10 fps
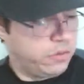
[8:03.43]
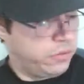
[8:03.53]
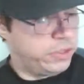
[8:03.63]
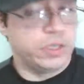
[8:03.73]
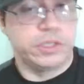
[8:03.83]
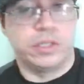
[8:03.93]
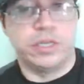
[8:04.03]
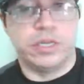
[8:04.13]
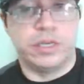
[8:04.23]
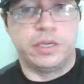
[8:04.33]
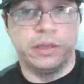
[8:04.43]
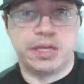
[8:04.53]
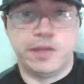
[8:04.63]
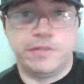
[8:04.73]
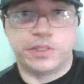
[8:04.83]
which is the
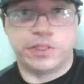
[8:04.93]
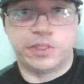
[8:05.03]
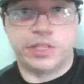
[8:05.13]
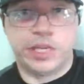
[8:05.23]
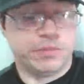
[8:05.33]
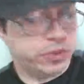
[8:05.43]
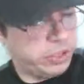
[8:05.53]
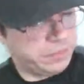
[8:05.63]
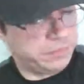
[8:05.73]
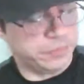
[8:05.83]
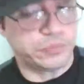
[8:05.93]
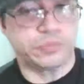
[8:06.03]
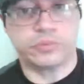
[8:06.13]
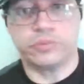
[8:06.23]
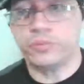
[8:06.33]
leaves and stems,
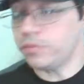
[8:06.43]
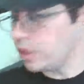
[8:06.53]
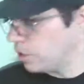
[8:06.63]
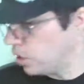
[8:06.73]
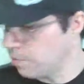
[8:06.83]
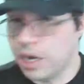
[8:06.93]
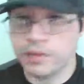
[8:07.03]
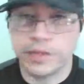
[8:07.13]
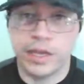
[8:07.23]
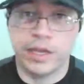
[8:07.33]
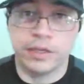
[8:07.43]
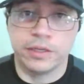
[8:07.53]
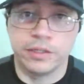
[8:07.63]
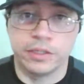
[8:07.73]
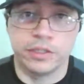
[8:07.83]
your mate,
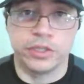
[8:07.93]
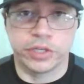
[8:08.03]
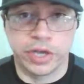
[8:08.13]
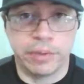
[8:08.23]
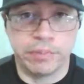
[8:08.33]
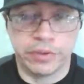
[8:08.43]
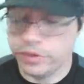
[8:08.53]
your cup,